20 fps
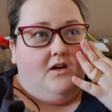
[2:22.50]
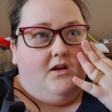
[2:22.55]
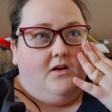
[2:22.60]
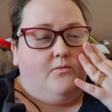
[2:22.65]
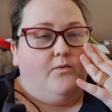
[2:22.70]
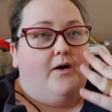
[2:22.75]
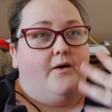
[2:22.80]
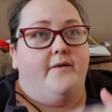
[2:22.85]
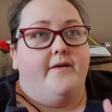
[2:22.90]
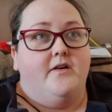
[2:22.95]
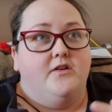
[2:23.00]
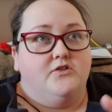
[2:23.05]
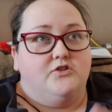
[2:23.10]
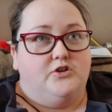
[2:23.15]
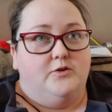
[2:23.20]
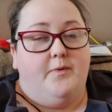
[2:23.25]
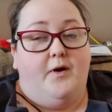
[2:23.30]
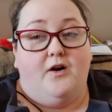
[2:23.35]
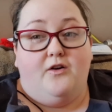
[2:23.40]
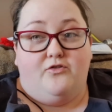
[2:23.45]
well,
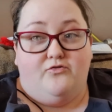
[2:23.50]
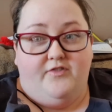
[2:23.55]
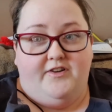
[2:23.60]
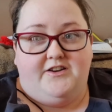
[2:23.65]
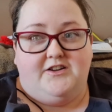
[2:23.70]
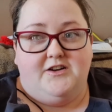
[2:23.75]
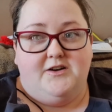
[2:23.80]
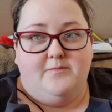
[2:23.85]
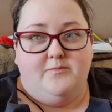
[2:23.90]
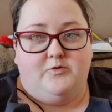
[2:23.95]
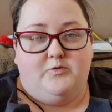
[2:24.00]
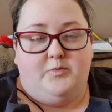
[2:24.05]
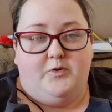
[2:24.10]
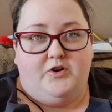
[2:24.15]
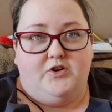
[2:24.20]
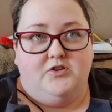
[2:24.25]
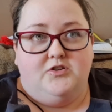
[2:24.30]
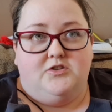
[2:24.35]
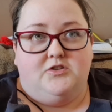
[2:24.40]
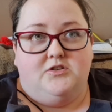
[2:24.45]
she barked 3 times
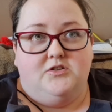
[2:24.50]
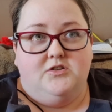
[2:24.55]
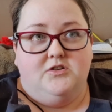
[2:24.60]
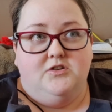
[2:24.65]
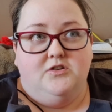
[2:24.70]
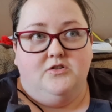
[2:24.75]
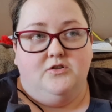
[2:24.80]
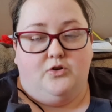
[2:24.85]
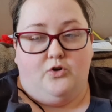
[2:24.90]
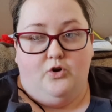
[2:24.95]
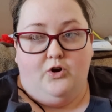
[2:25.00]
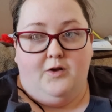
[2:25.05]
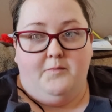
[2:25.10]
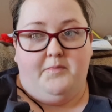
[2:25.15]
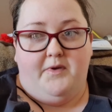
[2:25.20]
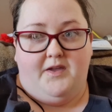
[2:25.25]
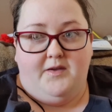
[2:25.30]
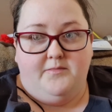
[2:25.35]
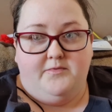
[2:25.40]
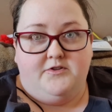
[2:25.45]
because the collar
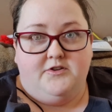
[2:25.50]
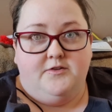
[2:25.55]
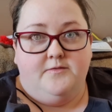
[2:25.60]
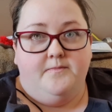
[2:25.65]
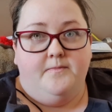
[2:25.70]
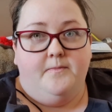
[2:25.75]
beeped.